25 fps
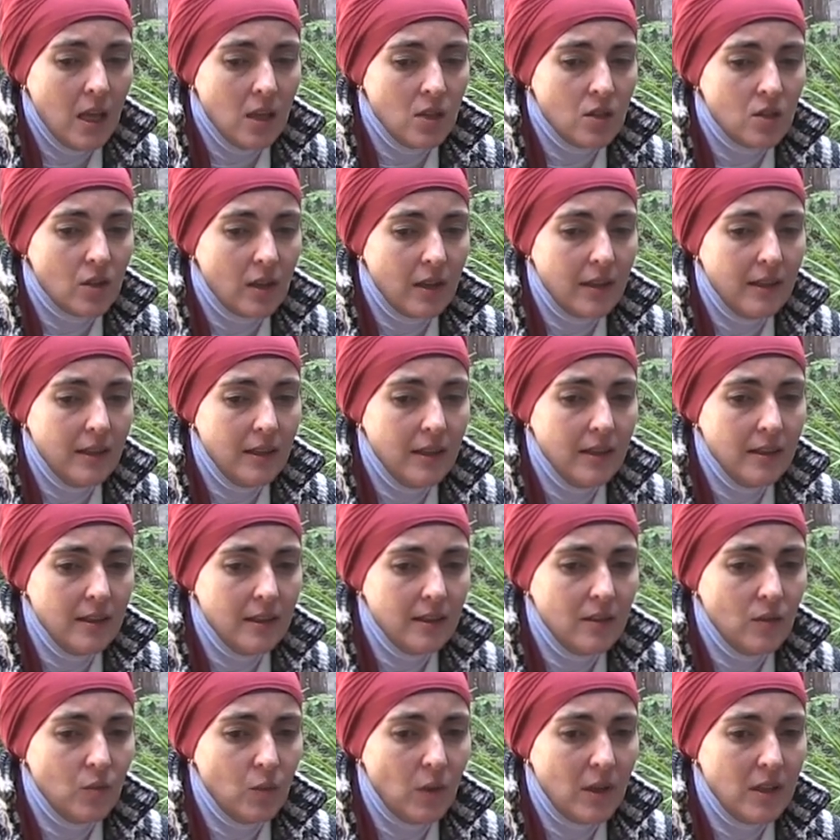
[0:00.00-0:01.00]
So I think
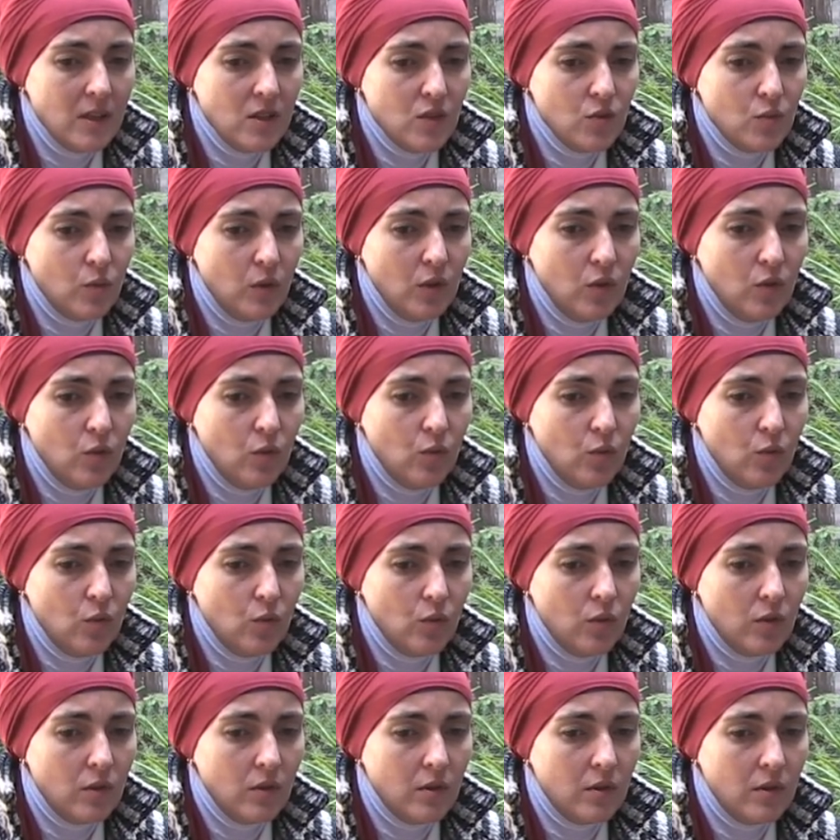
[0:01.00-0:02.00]
that once when
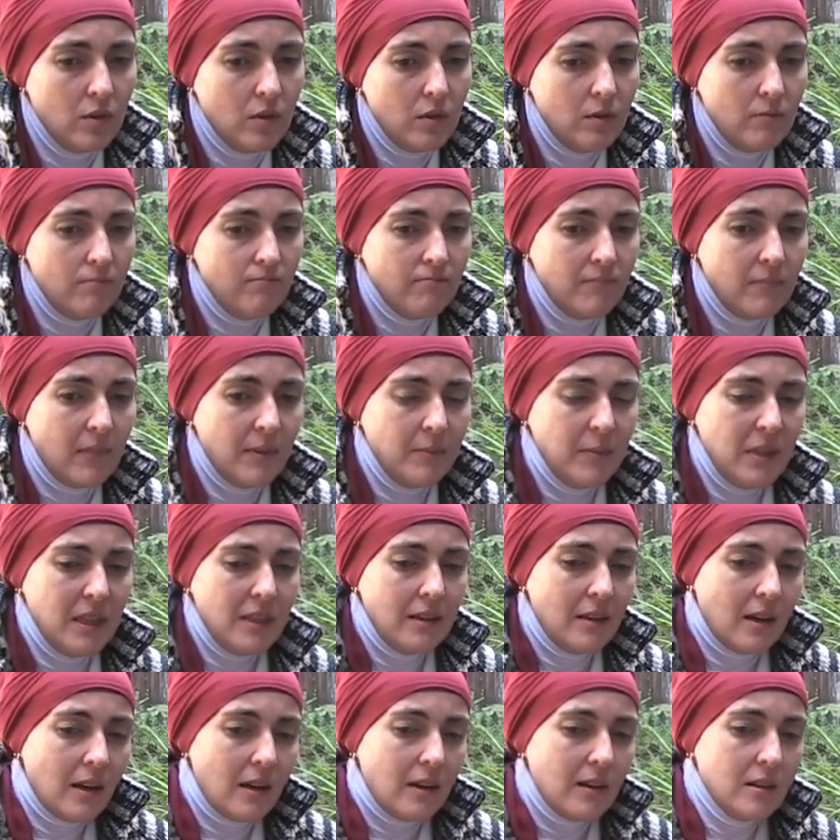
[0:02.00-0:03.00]
you, um, I
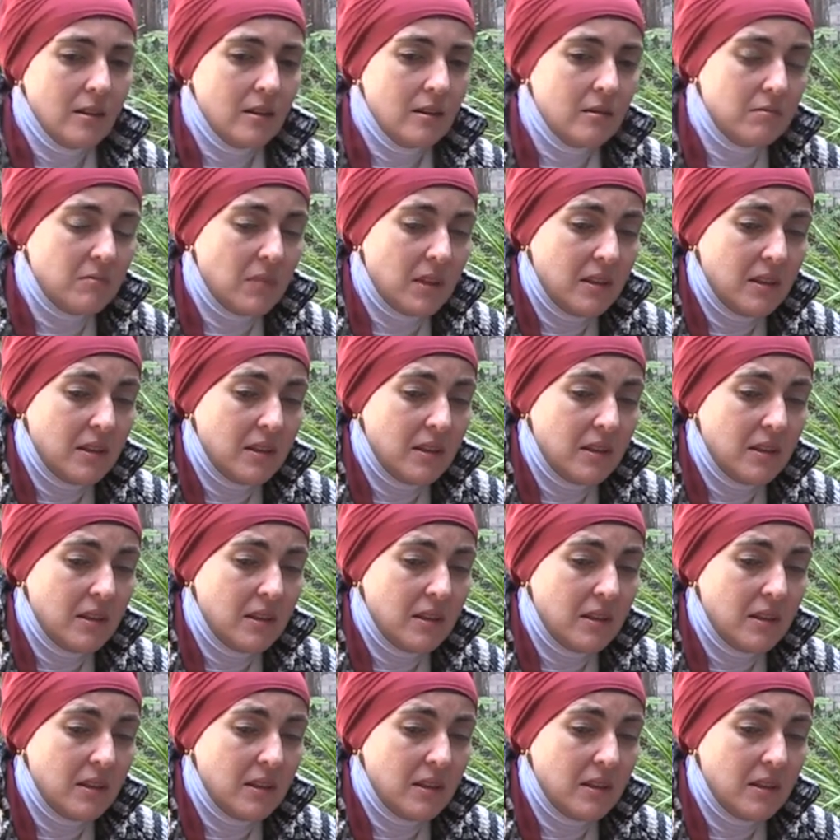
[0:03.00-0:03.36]
mean, art,